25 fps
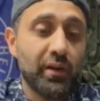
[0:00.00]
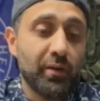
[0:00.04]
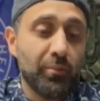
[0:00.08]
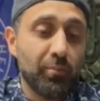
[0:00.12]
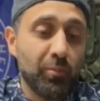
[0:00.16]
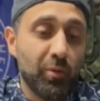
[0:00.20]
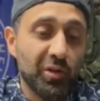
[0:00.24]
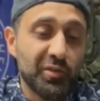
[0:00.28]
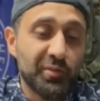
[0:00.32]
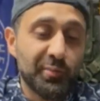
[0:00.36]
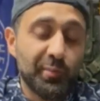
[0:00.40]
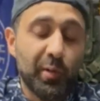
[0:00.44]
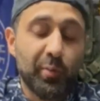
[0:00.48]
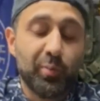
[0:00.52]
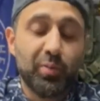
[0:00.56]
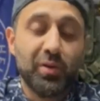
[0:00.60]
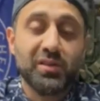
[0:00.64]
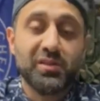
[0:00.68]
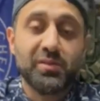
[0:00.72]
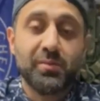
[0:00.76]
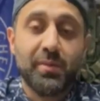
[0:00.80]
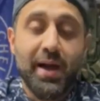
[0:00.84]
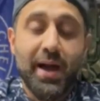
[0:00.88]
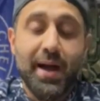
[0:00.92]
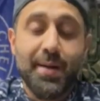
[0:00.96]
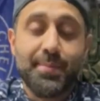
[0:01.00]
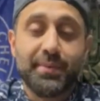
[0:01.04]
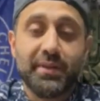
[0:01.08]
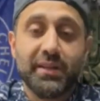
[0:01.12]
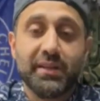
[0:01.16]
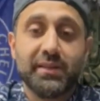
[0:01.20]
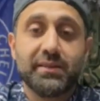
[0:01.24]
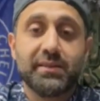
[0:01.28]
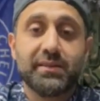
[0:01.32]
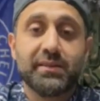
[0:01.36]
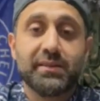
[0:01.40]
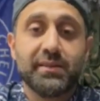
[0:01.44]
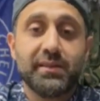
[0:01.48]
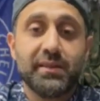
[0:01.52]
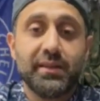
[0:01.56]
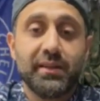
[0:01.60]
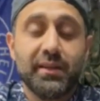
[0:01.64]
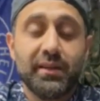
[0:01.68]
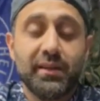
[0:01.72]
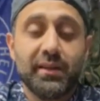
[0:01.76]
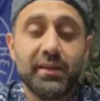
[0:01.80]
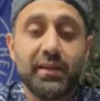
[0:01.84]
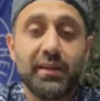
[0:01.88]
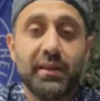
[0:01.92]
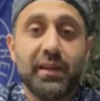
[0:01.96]
multiple Prism optics.
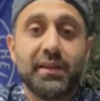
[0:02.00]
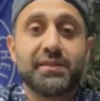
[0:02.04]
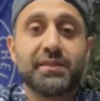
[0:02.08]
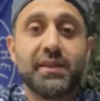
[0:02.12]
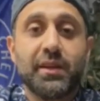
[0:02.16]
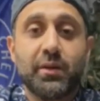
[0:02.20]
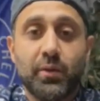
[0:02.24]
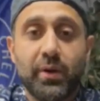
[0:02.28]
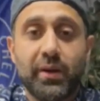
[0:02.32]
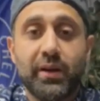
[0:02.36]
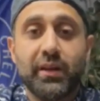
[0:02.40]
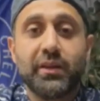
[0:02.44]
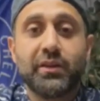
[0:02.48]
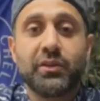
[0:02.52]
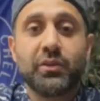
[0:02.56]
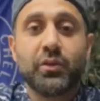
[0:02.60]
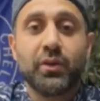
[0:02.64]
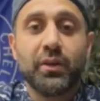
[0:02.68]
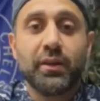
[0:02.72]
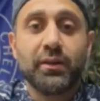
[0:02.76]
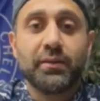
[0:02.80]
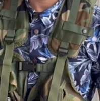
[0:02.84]
Let's get right into it.